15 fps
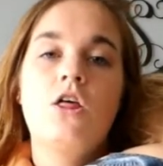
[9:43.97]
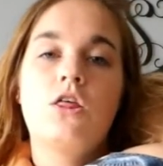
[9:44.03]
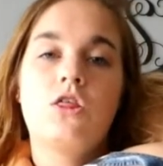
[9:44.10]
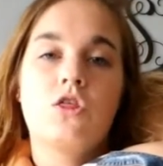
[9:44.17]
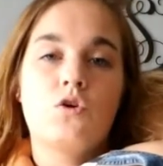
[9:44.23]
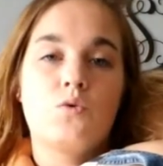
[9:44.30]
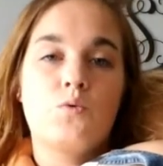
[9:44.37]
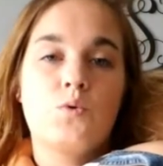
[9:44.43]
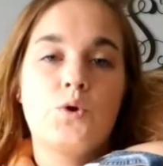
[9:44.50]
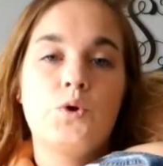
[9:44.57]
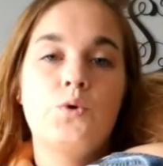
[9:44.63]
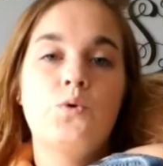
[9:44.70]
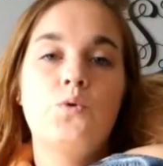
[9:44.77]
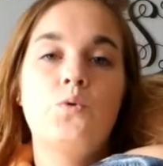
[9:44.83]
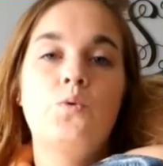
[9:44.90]

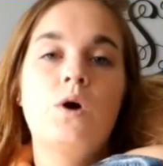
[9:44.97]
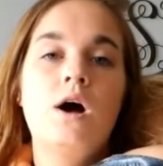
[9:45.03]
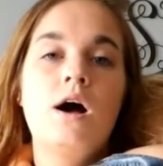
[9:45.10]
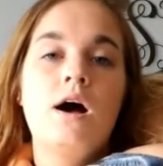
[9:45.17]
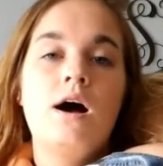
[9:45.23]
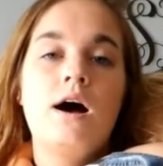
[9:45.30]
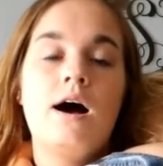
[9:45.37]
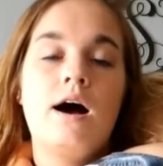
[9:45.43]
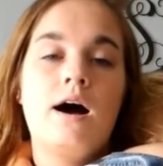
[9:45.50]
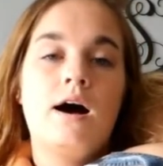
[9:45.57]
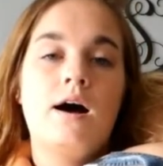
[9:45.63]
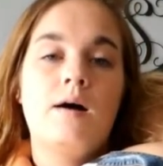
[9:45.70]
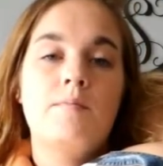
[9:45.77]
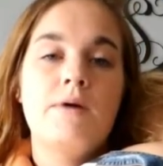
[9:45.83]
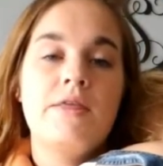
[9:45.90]
through
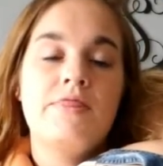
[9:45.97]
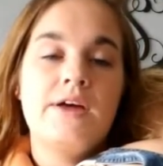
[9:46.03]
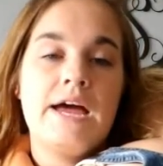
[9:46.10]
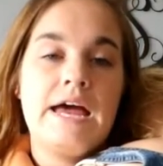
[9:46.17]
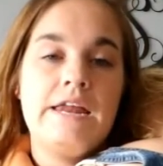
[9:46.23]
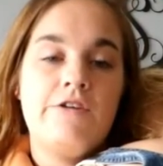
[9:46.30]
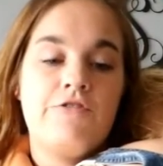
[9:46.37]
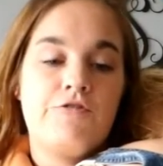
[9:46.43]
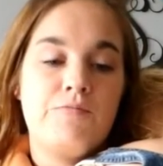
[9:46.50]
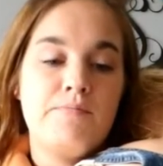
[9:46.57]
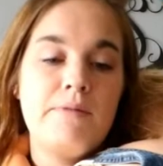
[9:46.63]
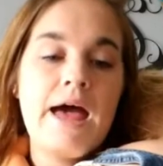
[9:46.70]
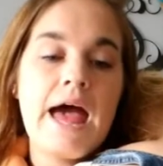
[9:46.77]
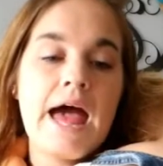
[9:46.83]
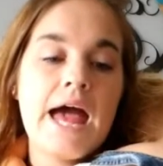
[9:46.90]
um, the end of
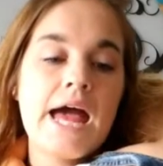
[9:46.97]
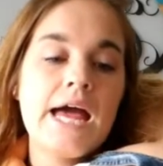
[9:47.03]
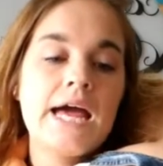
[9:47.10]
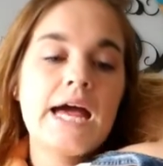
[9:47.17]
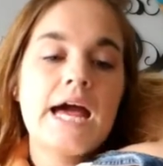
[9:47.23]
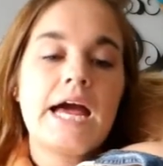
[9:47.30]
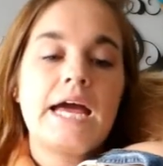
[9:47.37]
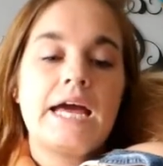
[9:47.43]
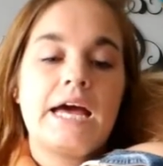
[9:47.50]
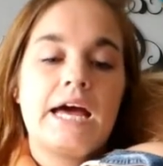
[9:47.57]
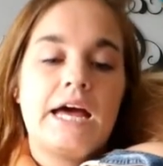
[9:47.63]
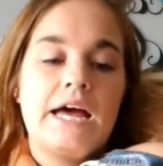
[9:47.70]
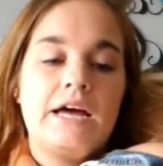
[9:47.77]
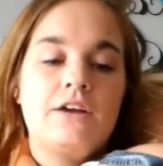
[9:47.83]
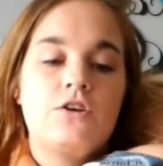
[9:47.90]
May,
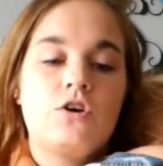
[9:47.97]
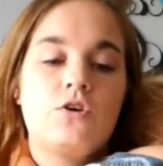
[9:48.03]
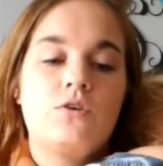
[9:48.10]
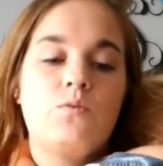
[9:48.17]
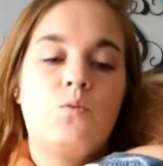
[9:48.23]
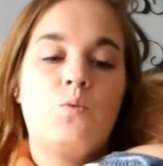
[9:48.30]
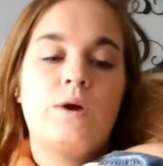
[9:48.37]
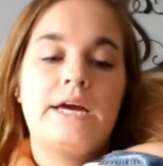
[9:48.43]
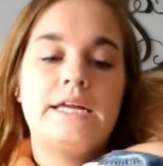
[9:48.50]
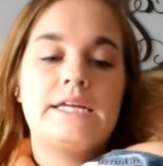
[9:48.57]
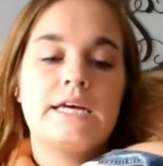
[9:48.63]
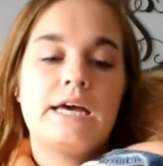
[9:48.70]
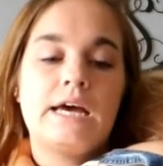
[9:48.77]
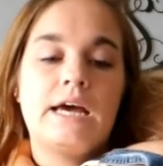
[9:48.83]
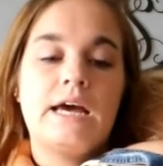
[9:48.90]
and we
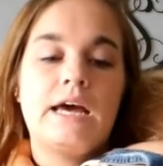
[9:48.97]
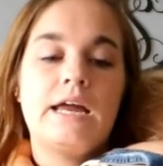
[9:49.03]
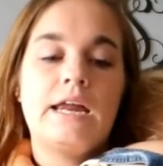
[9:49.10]
did